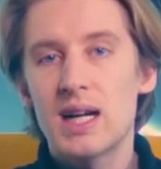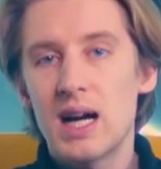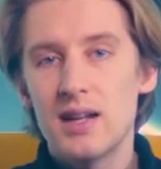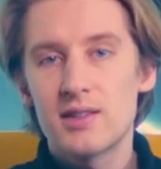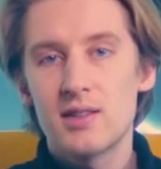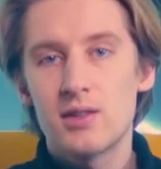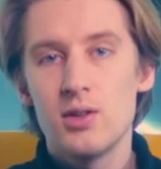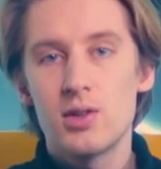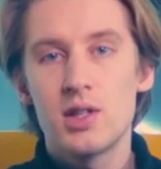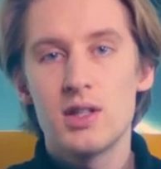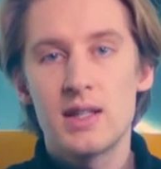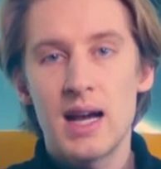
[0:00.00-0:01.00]

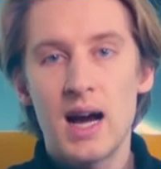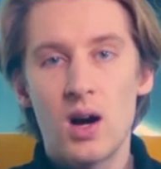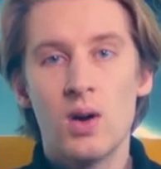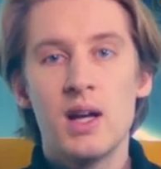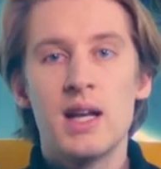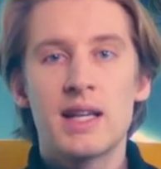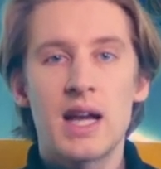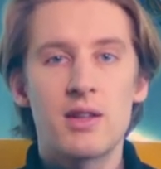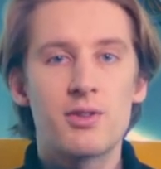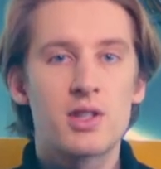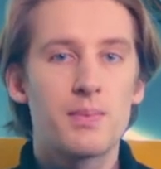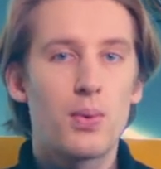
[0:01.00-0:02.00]
Constitution DAO
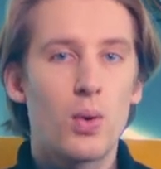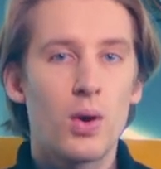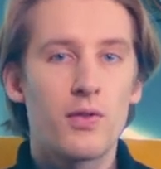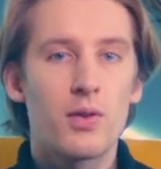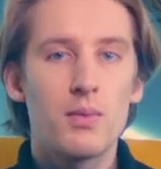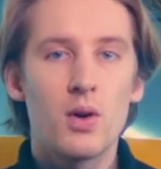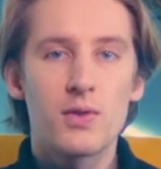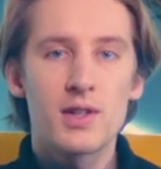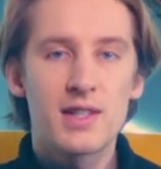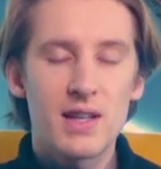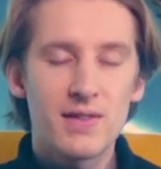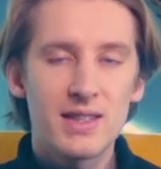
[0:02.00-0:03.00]
gathered support from over
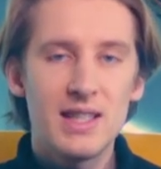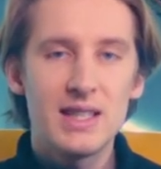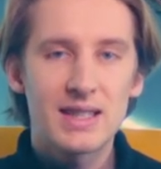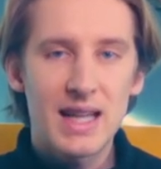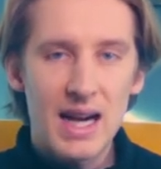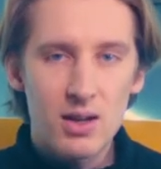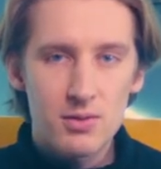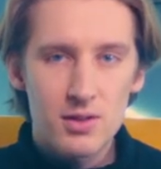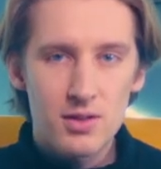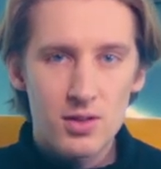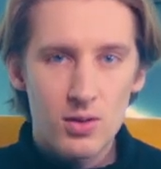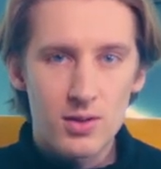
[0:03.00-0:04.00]

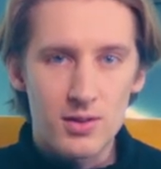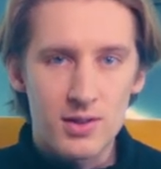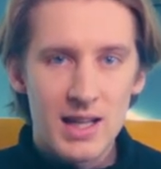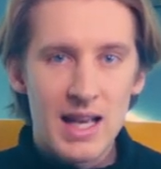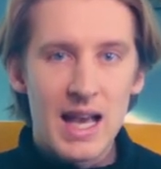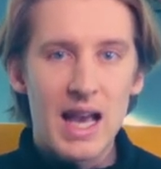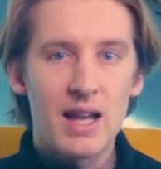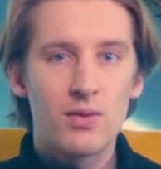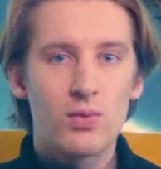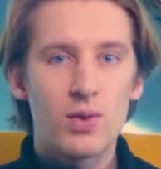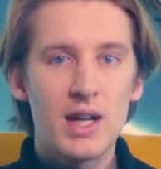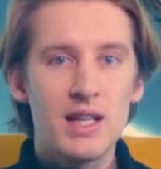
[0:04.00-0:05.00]
17,000 donors
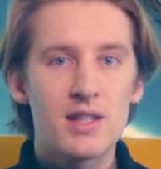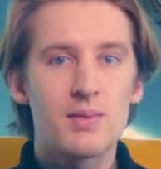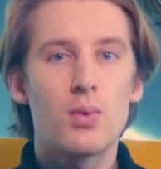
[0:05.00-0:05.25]
and raised